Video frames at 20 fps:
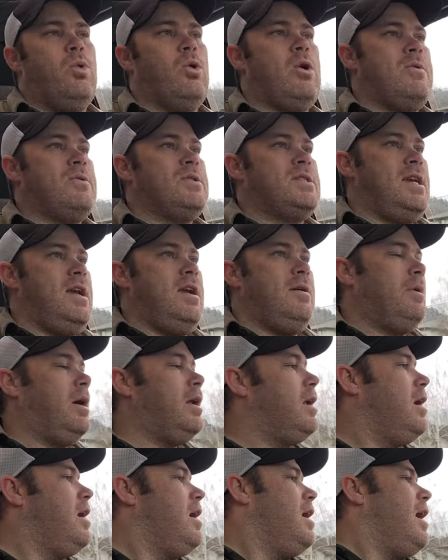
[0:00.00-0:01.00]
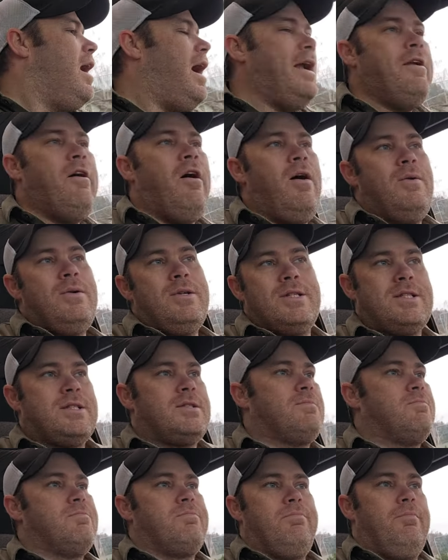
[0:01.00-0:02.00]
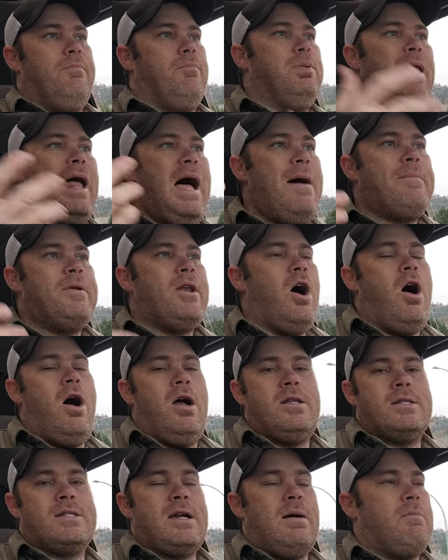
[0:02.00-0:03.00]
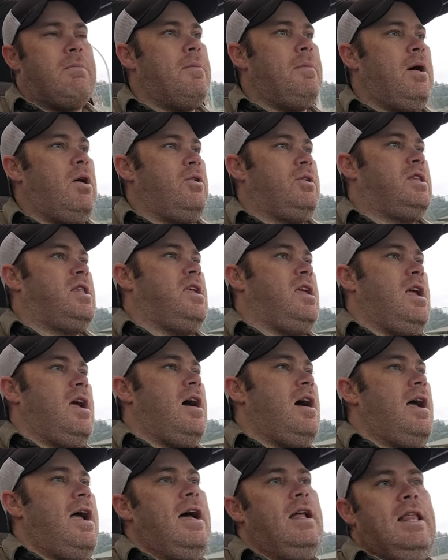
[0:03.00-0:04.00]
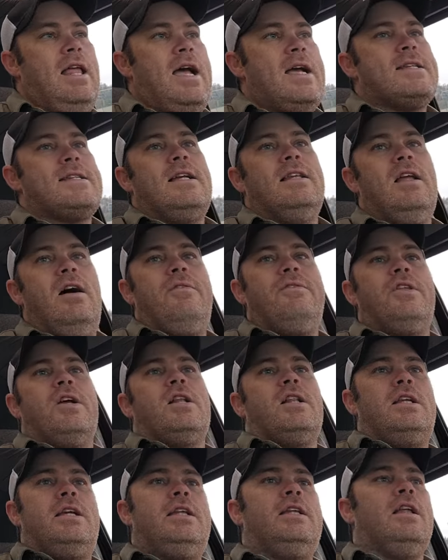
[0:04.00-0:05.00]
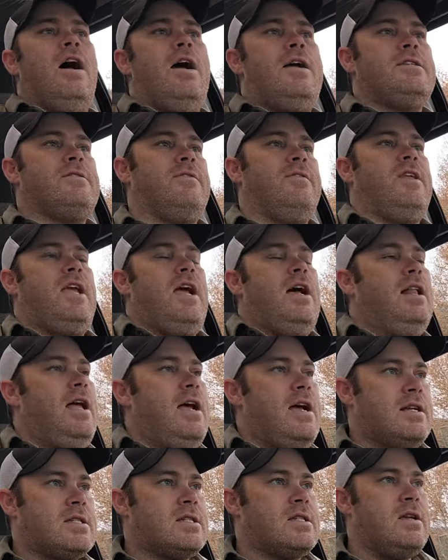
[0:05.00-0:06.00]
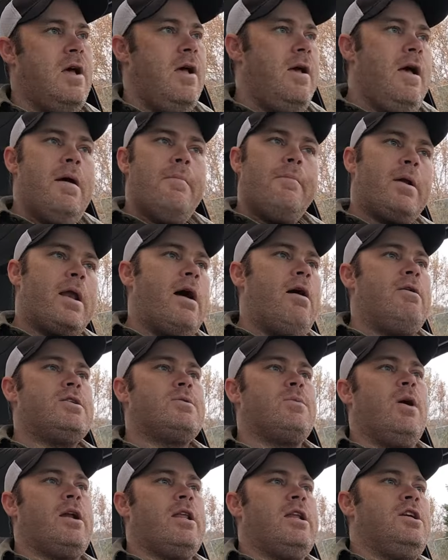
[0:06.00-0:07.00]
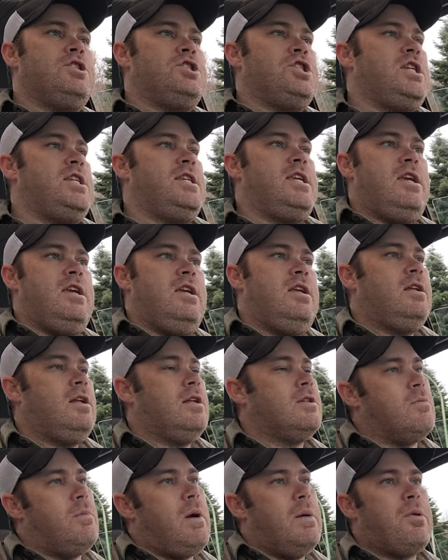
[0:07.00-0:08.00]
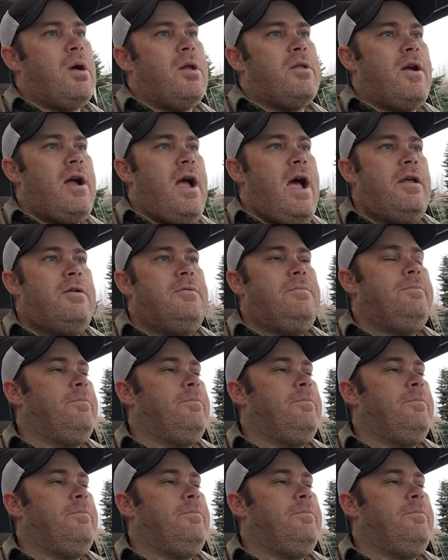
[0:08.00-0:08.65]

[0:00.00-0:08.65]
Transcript: what I was saying, but I know I was blabbing on something about the uh, L X. I love the clean lines of the L X, but I always wanted a G T. That's what my brother had